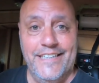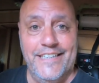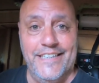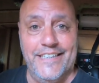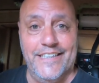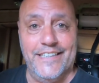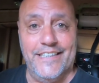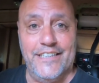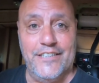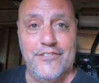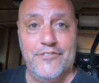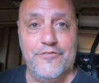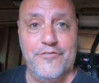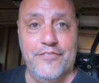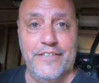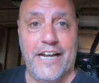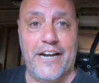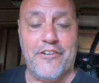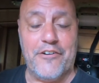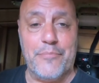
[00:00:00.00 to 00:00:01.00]
of
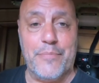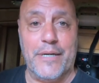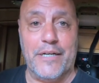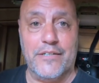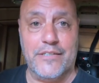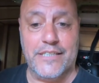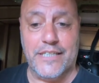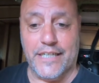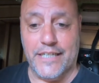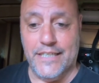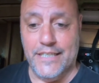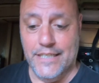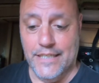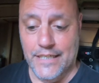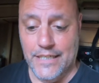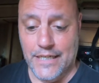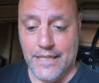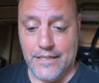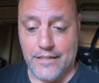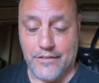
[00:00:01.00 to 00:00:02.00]
narrow boating,
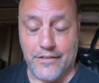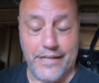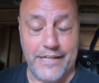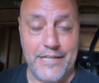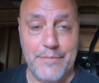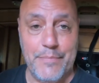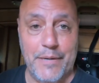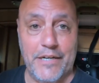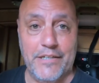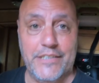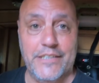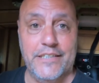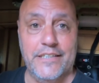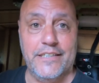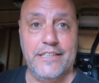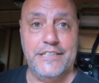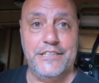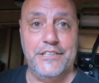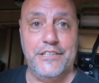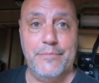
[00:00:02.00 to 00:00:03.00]
or any boating
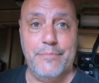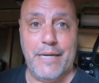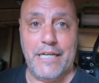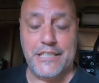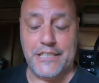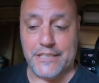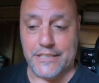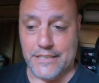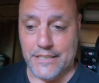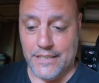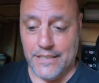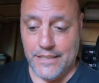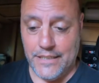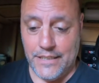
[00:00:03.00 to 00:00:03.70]
I should imagine.